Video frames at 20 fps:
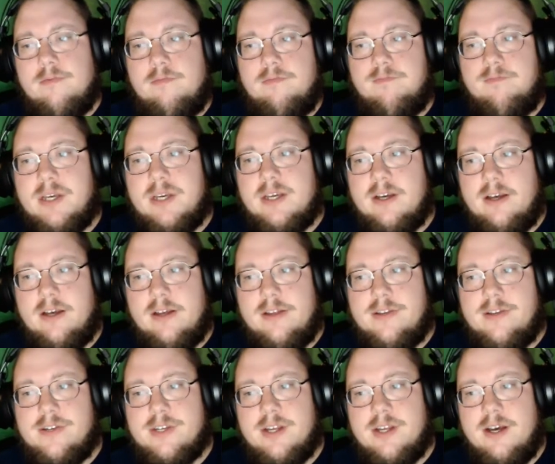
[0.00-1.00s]

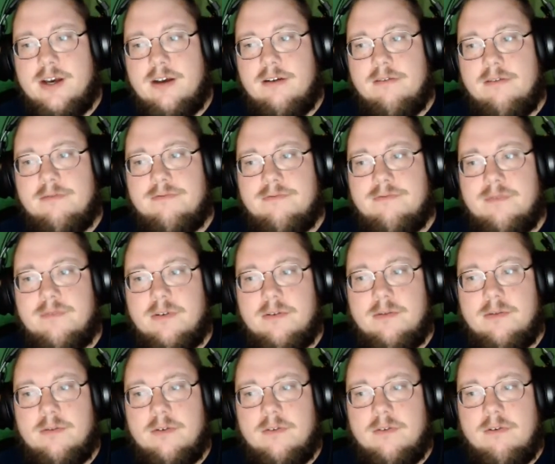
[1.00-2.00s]
because of
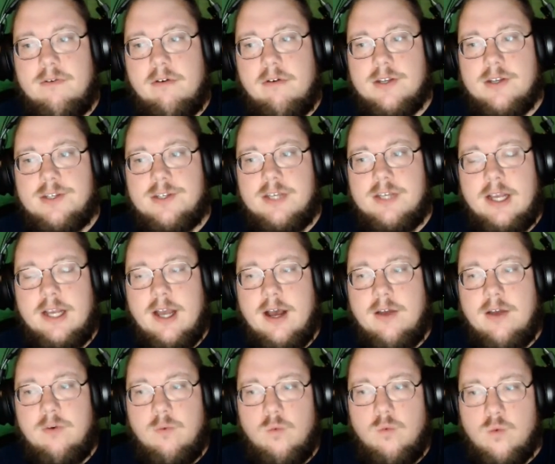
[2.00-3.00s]
focusing
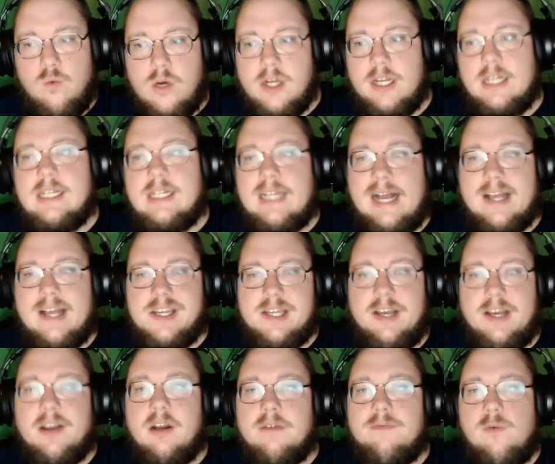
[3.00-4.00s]
on one class
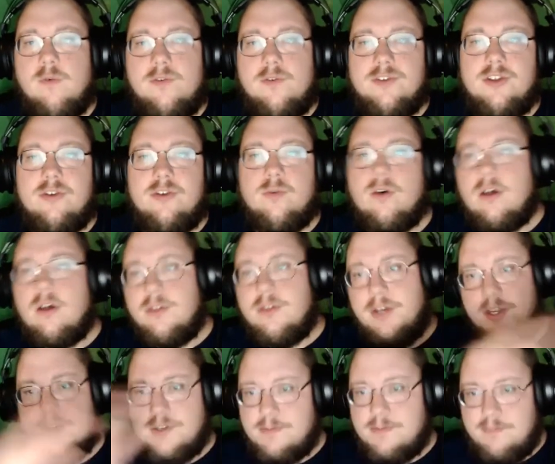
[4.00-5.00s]
that could afford to do all
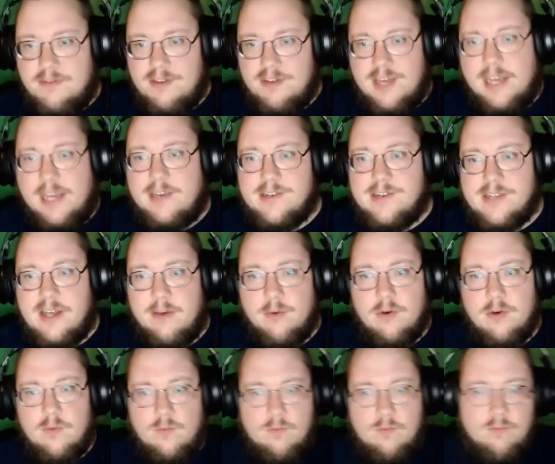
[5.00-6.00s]
these things that
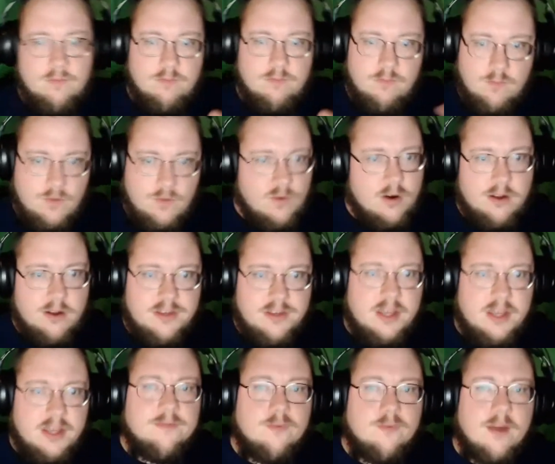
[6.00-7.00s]
were
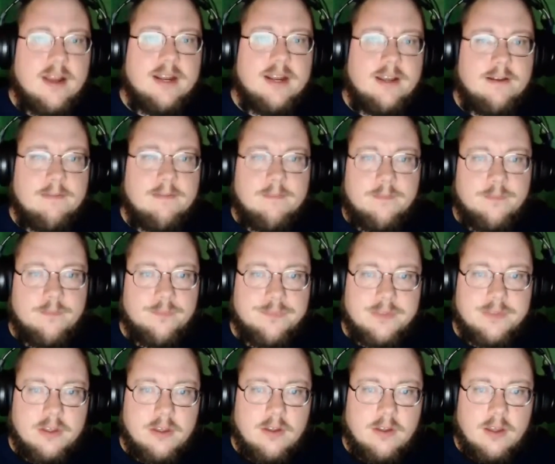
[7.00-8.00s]
worthy of writing.
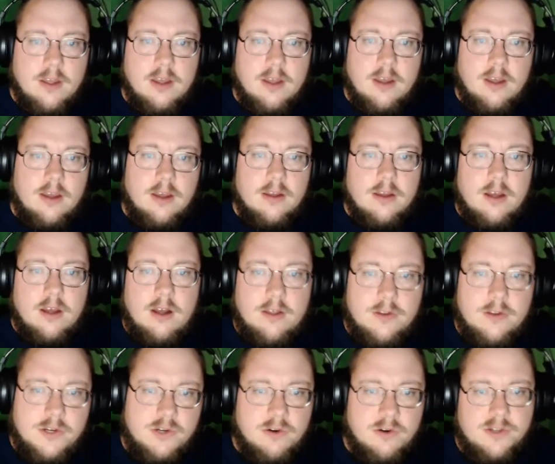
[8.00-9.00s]

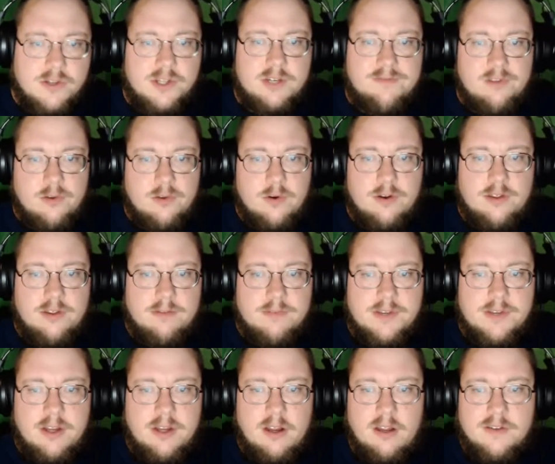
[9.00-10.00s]
Other sources of lore
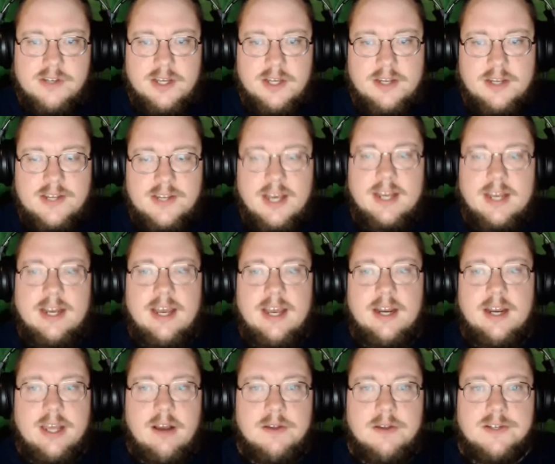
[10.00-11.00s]
themselves, like secondhand
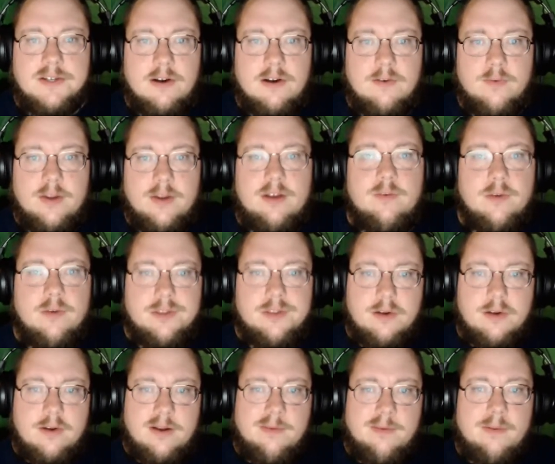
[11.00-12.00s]
accounts, are written with
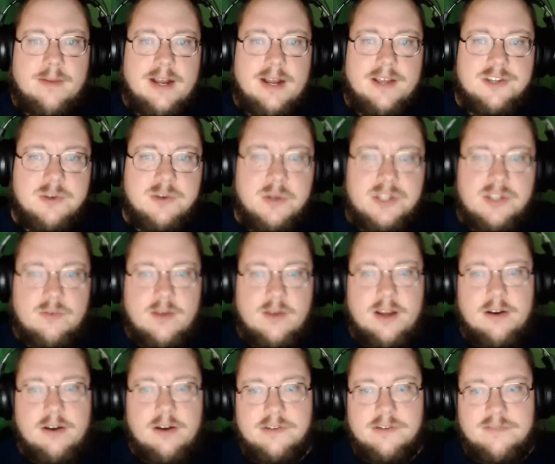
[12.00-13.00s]
incredible bias towards the
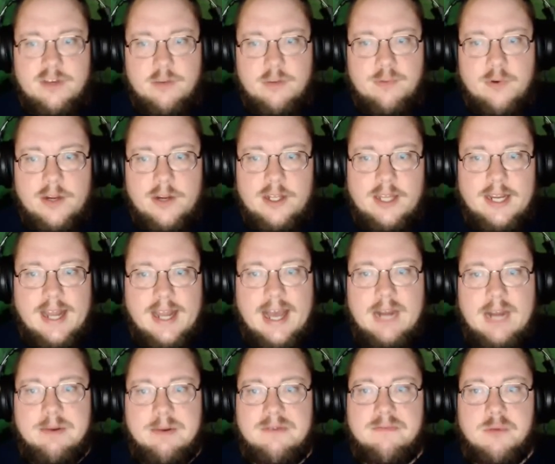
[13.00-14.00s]
writers, a viewpoint like
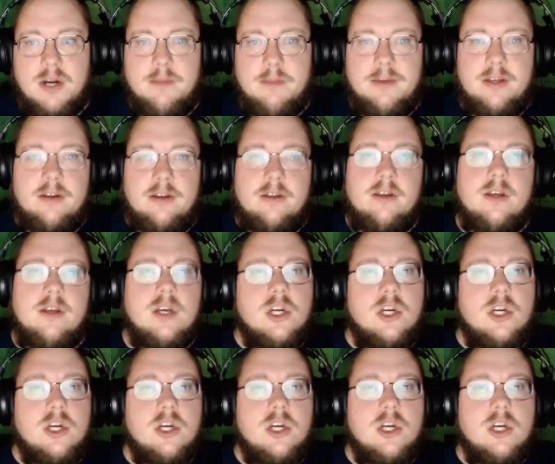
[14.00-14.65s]
Adam of Bremen,